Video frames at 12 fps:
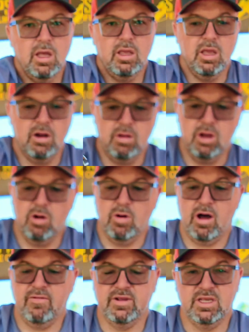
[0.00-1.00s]
you know, you
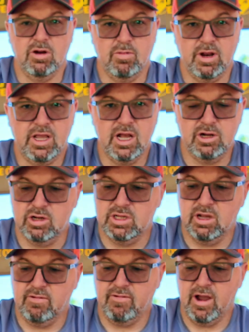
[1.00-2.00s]
obviously don't want to cut
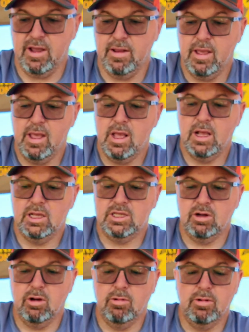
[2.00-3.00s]
yourself, right?
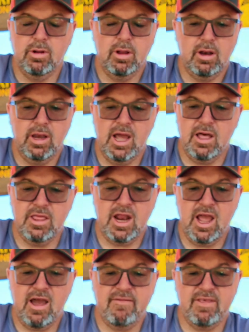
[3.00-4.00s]
So now that
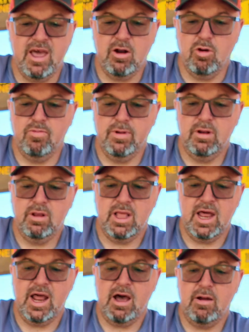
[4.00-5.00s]
I have that
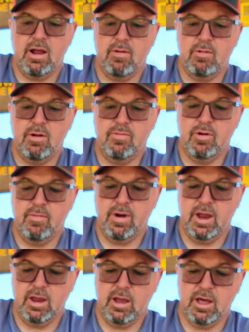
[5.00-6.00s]
out, I want to put
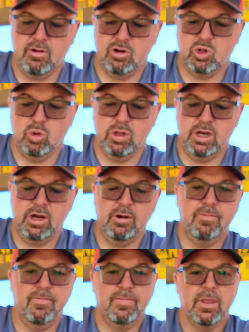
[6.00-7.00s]
my other tool in
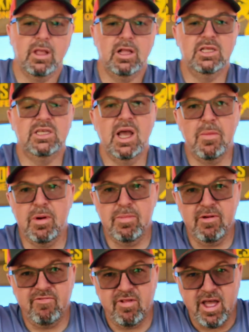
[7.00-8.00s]
here. Let's say I'm going to
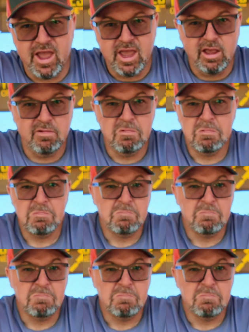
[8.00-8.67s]
be flying